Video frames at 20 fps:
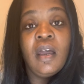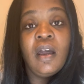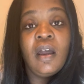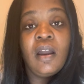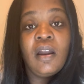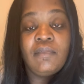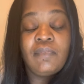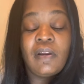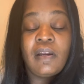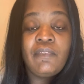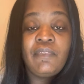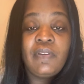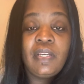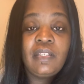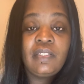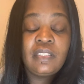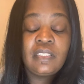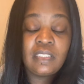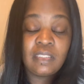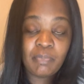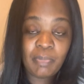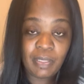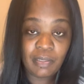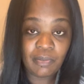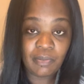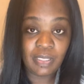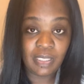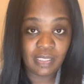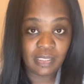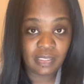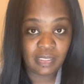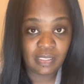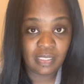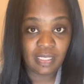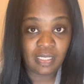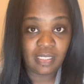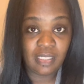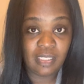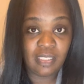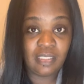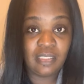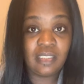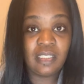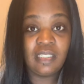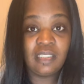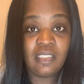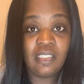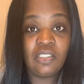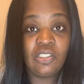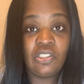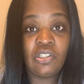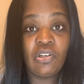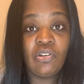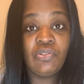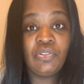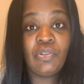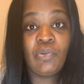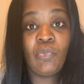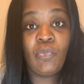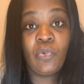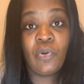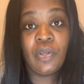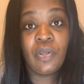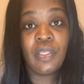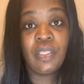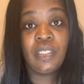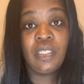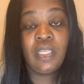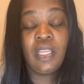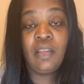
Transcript: of our experiences as a chosen one